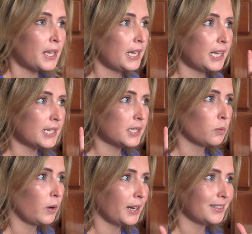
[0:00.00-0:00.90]
is
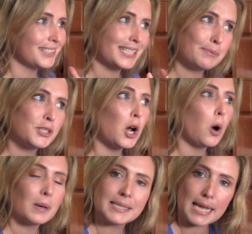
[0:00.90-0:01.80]
what seems to
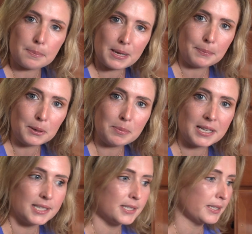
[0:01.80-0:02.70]
always get people
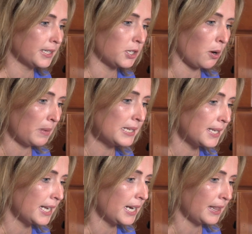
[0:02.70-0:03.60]
because lids go
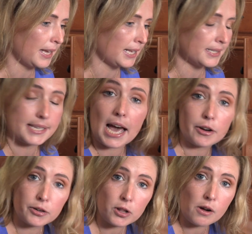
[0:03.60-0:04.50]
missing and they get
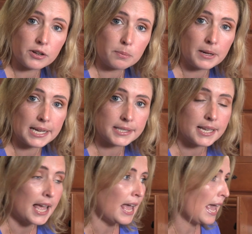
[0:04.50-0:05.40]
scattered all over the place.
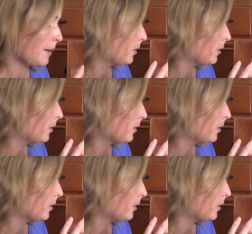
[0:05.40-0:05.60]
And